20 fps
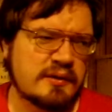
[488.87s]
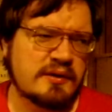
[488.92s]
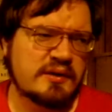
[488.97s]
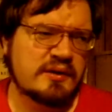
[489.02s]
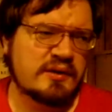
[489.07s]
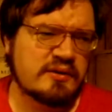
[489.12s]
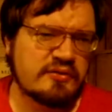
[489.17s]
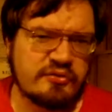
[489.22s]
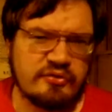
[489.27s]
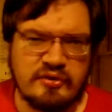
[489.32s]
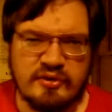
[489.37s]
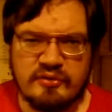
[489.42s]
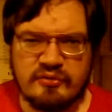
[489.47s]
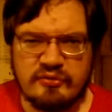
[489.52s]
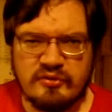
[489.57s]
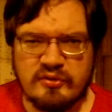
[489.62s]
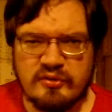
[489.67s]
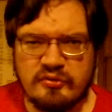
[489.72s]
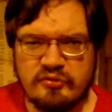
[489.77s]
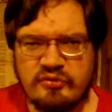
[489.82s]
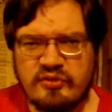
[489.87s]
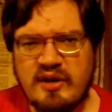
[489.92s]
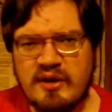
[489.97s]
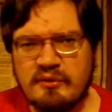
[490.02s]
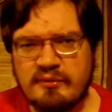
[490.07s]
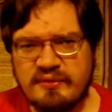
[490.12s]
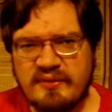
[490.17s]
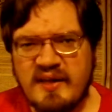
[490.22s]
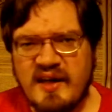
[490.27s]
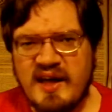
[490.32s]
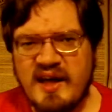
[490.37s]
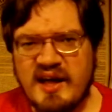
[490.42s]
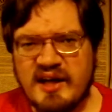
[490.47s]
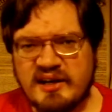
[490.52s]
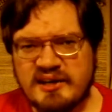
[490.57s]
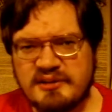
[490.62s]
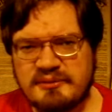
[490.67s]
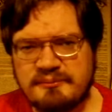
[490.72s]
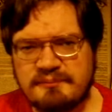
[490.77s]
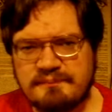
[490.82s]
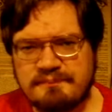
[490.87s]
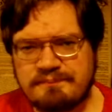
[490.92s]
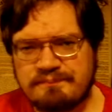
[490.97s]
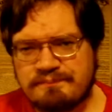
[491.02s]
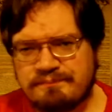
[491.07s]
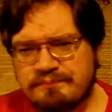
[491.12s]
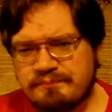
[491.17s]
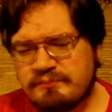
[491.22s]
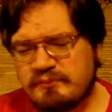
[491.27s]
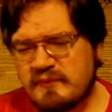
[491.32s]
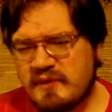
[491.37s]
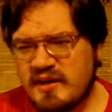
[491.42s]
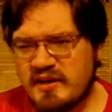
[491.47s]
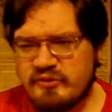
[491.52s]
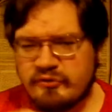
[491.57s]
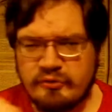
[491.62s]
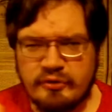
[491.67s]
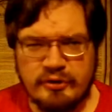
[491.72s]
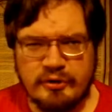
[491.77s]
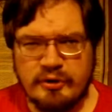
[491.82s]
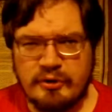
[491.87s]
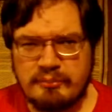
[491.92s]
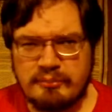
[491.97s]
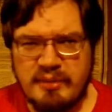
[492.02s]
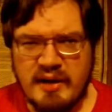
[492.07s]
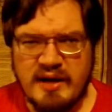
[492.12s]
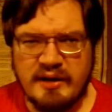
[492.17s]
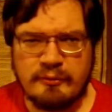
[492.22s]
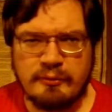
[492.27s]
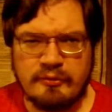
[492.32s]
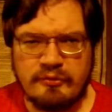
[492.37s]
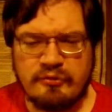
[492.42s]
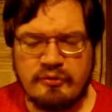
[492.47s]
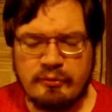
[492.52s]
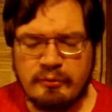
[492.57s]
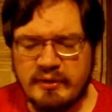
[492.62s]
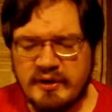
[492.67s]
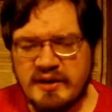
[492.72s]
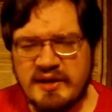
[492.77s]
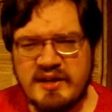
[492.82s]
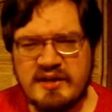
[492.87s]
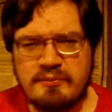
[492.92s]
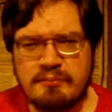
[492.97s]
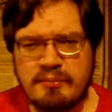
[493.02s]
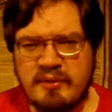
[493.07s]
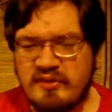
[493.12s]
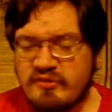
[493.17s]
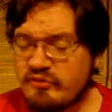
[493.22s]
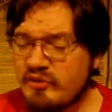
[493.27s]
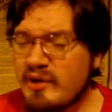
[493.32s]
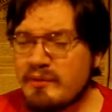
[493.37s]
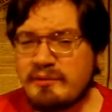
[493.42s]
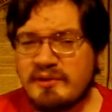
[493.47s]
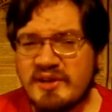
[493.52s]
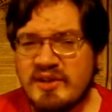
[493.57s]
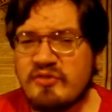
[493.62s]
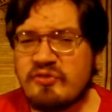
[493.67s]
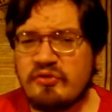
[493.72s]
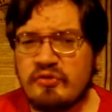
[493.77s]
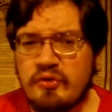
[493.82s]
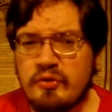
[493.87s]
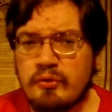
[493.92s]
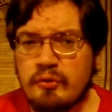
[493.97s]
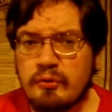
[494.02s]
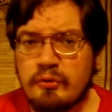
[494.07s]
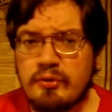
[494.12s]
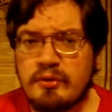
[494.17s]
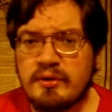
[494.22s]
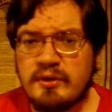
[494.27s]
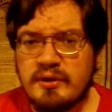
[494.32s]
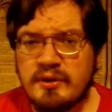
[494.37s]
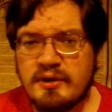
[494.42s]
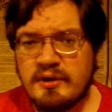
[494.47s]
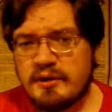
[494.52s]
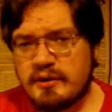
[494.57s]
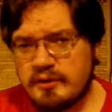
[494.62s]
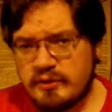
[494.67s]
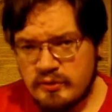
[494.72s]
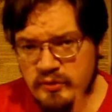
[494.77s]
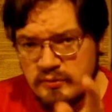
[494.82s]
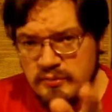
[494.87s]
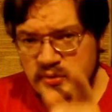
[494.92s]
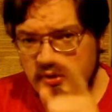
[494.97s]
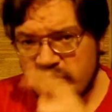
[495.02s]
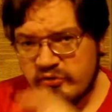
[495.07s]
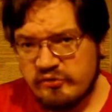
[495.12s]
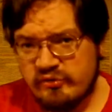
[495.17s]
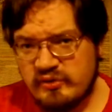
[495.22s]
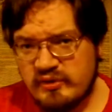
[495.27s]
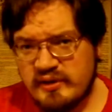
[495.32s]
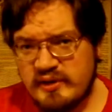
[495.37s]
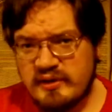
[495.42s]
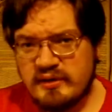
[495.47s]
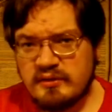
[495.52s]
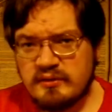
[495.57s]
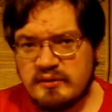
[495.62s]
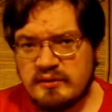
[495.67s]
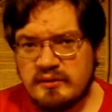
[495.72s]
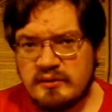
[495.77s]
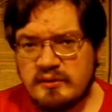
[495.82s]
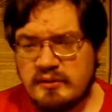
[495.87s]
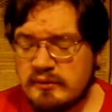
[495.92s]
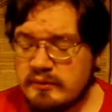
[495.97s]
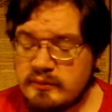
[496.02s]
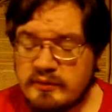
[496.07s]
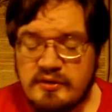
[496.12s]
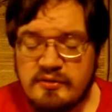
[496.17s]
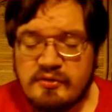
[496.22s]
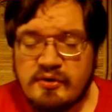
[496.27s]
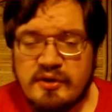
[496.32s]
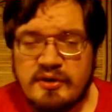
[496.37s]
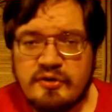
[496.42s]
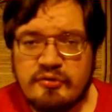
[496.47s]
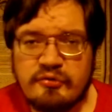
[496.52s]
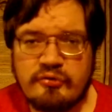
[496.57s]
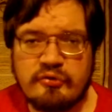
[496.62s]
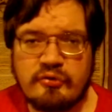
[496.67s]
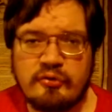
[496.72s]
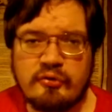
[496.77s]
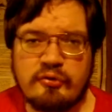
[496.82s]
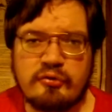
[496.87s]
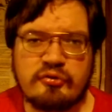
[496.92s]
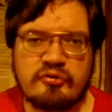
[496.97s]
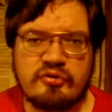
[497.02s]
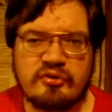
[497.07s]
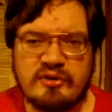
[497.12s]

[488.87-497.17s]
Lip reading: It's got to start with the heart, and it's got to go backwards. And by the time it hits you personally, you've got your solution.